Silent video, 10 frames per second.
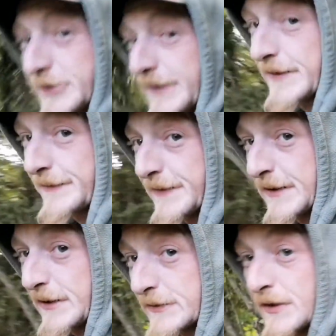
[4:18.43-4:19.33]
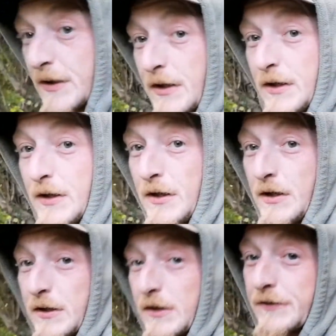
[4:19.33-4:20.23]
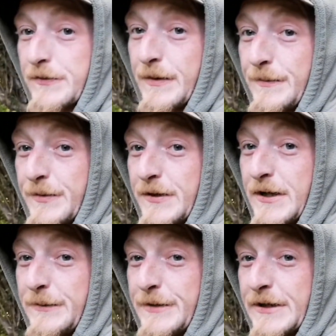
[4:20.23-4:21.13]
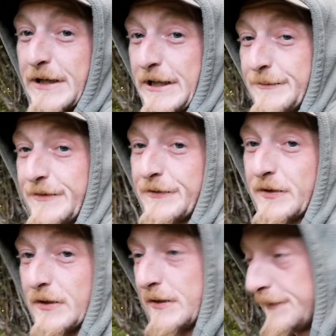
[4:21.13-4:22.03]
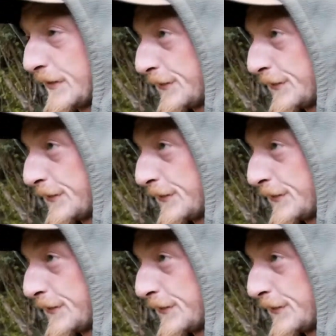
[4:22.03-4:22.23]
or anything else. Because remember, the name of the game is to leave no